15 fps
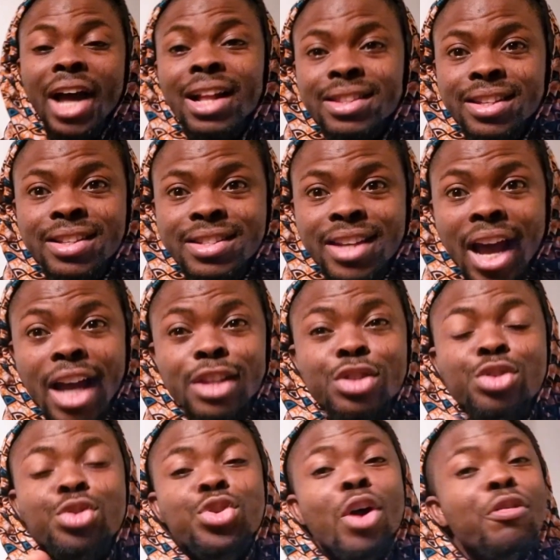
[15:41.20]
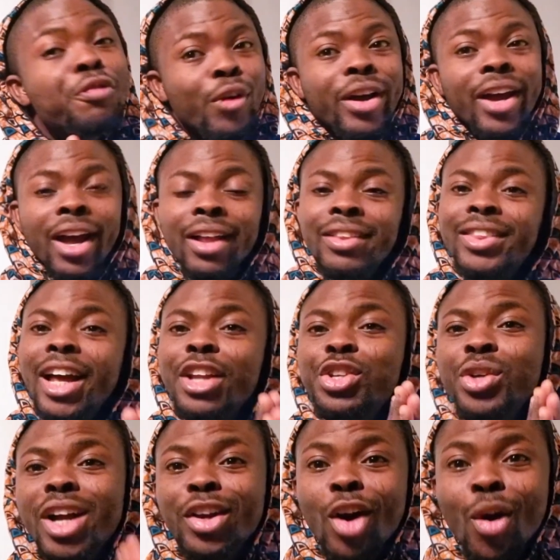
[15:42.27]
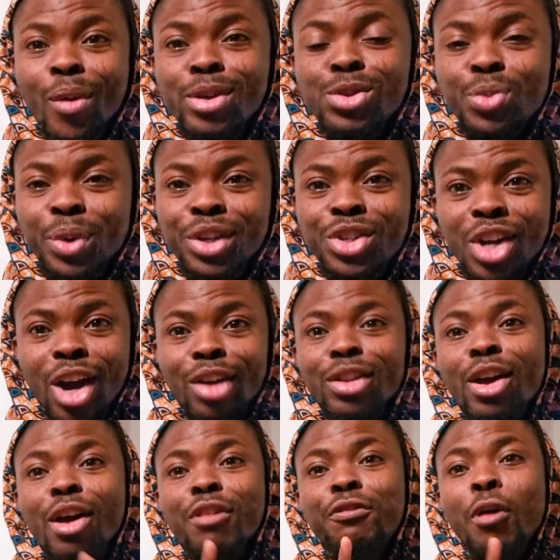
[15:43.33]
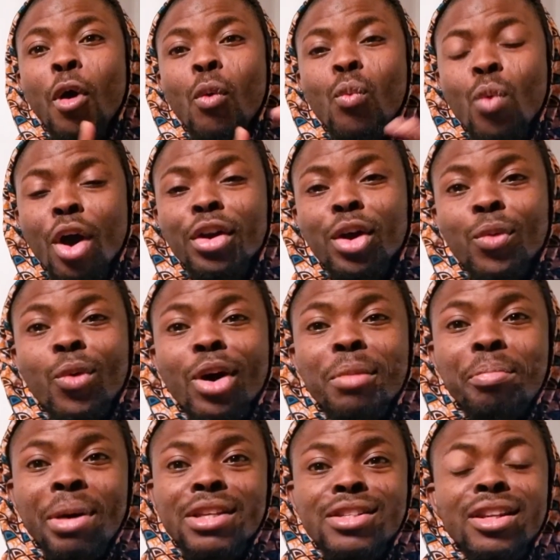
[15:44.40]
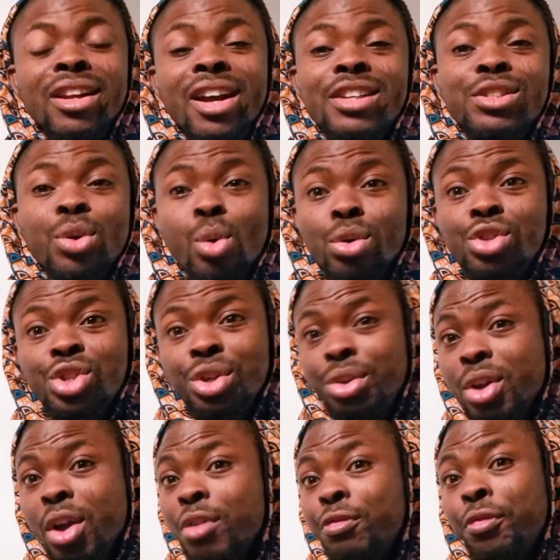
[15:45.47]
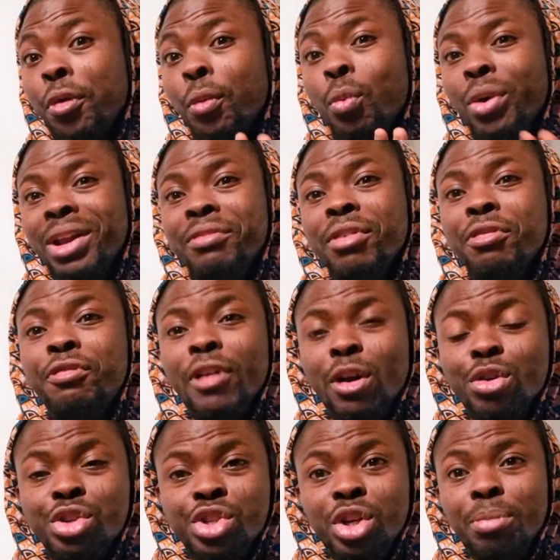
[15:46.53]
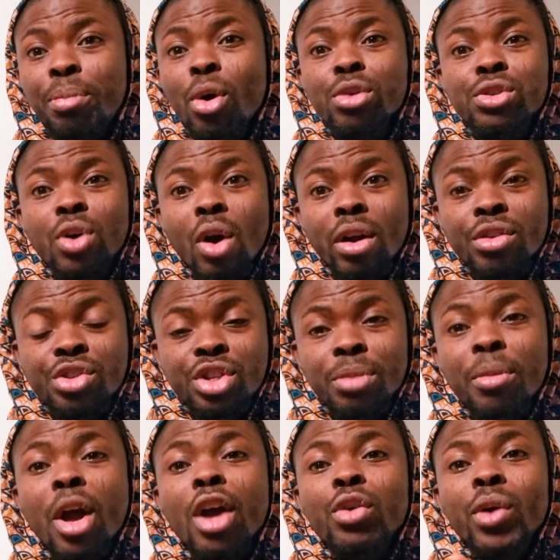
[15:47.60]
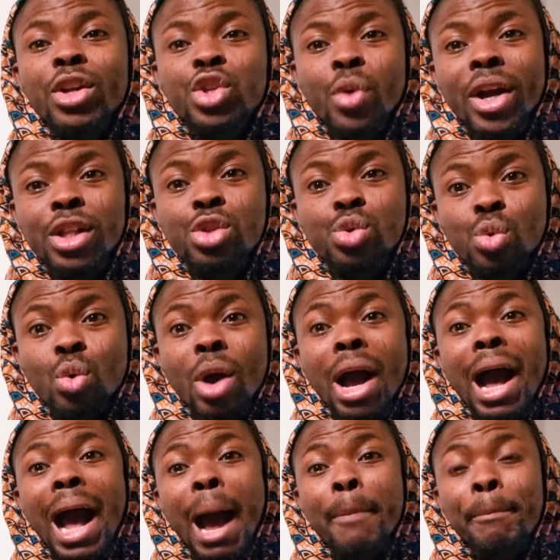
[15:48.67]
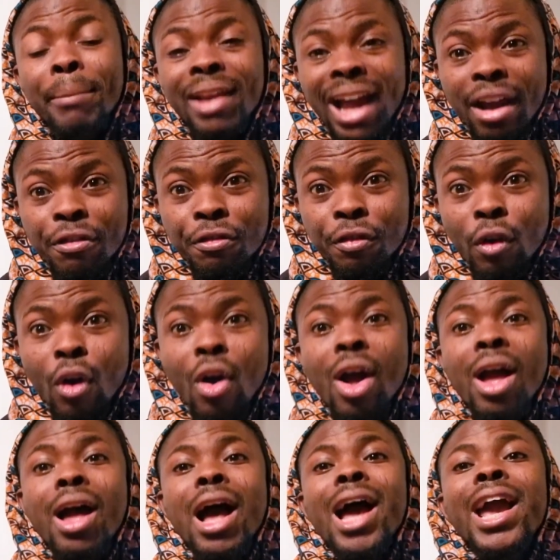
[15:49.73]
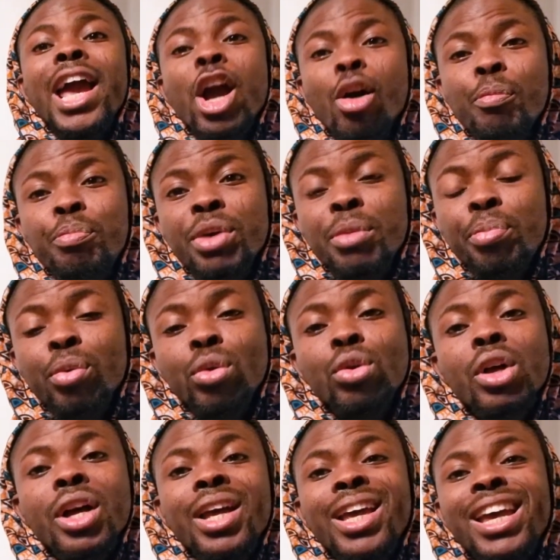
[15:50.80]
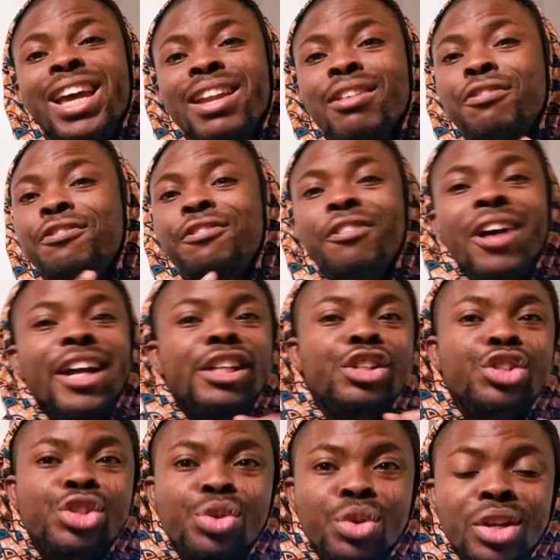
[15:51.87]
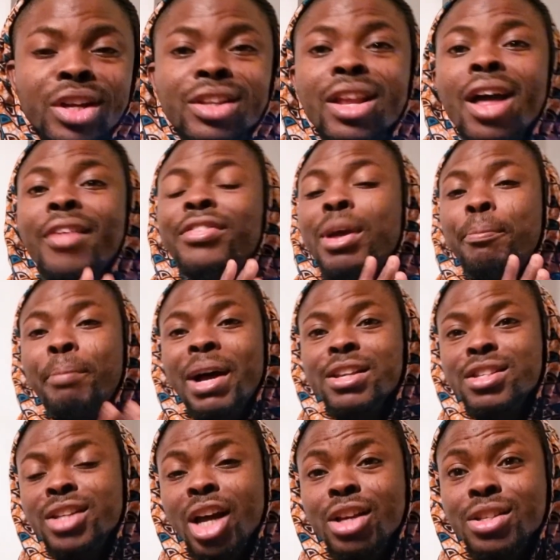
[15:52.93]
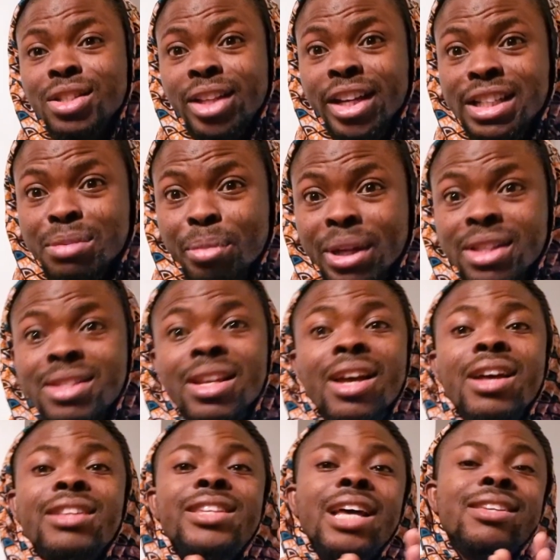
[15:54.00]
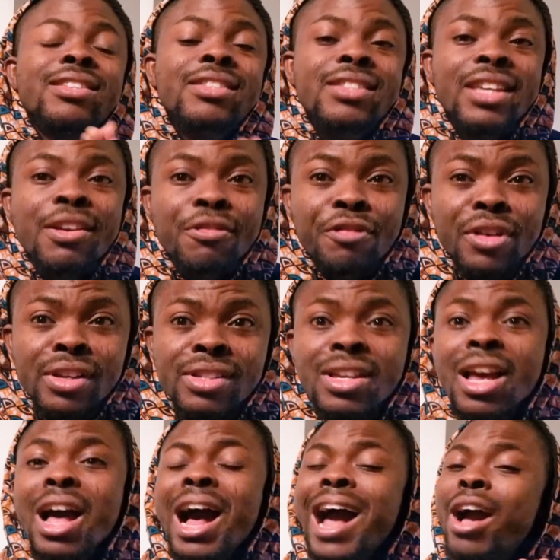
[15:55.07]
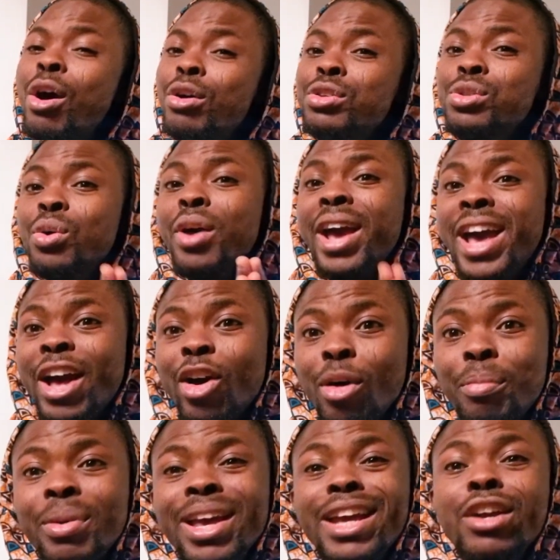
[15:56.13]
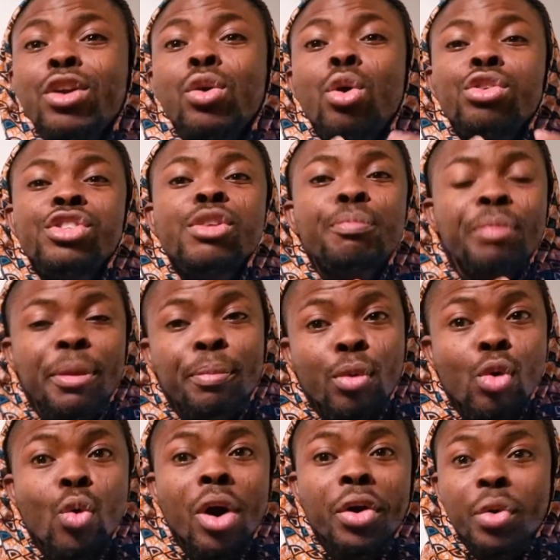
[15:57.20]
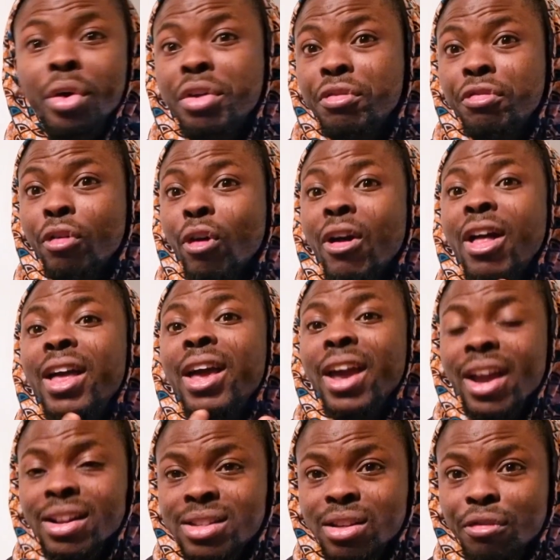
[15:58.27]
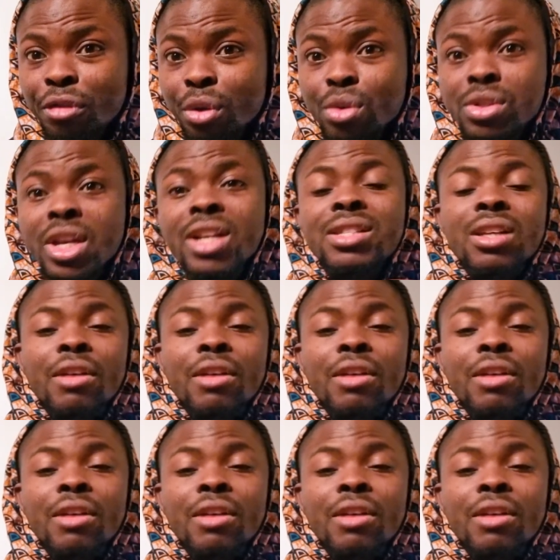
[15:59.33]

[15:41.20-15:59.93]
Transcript: That's it, guys. Do not forget that you can always reach out for one-on-one personalized coaching for whatever fellowship or scholarship you're trying to apply for. I help people in fine-tuning their personal statements, their CVs. I also help in coaching people who are going for interviews to